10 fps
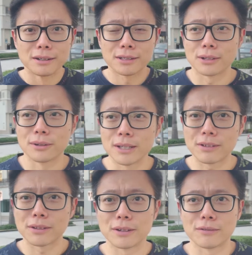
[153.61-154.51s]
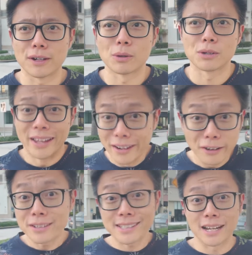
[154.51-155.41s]
So even though if I were to
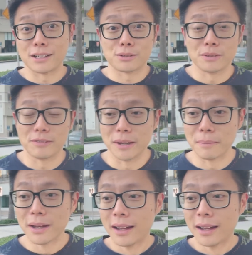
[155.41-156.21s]
earn status with them,